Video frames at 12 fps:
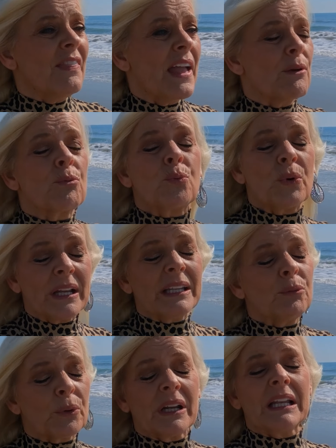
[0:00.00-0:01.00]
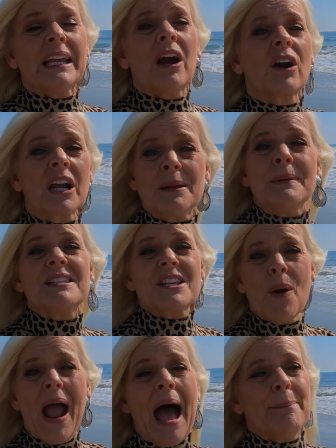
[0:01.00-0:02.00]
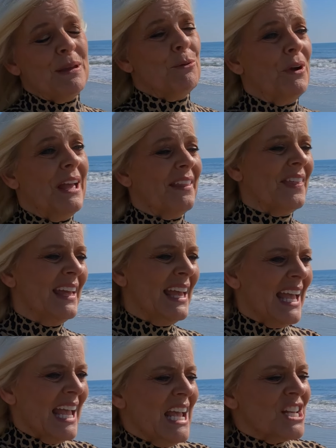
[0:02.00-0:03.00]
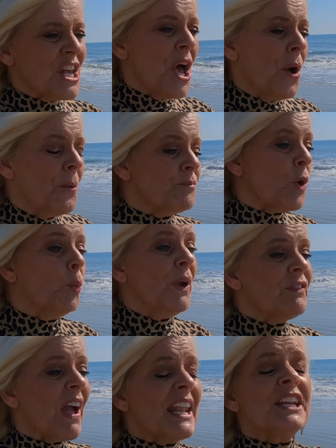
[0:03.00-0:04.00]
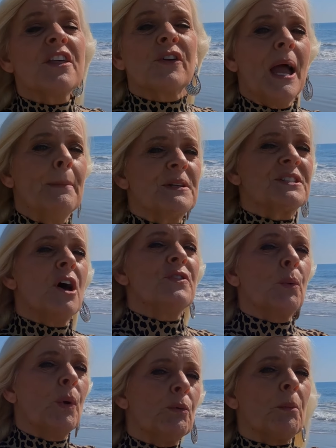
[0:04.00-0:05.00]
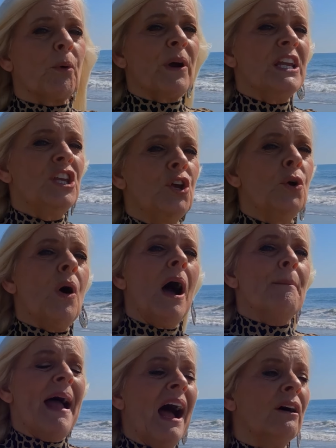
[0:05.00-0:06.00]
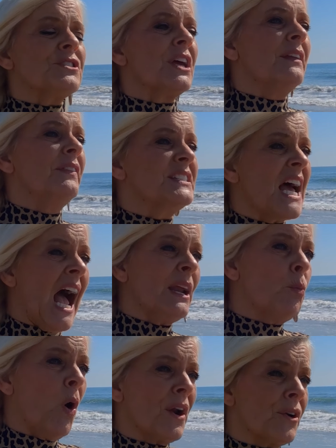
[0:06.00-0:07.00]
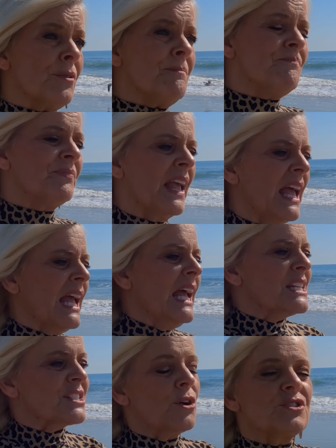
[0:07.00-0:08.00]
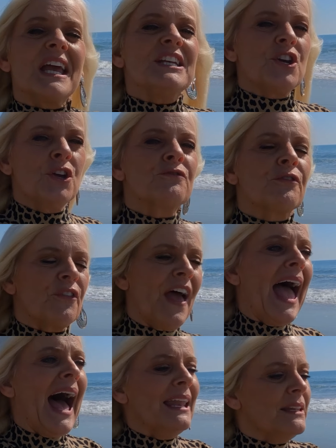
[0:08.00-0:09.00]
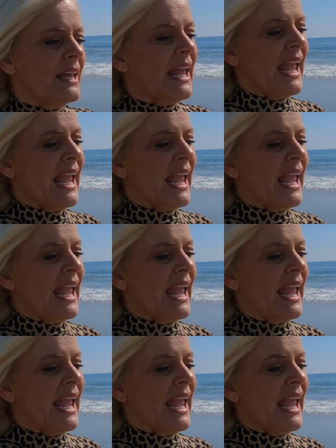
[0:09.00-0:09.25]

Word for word: they really, really are going to be so happy with. So we've got another episode that we will bring you about the Tidewater. So stay tuned for that,